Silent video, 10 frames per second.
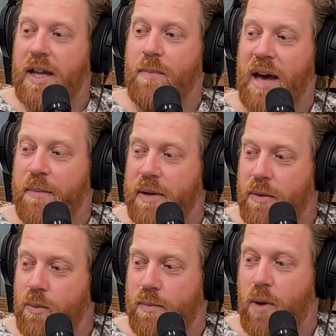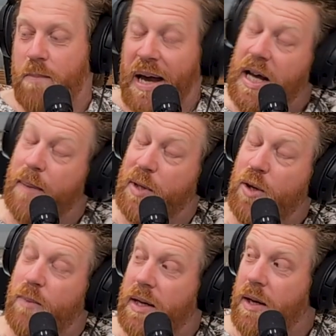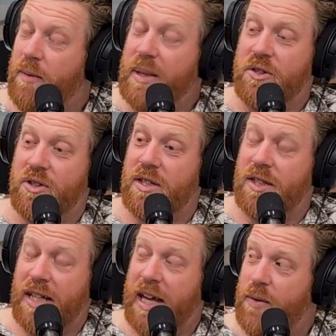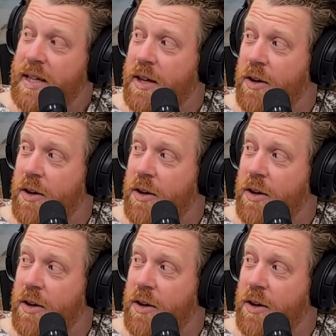I am happy with my backup QB. I'm interested to see how he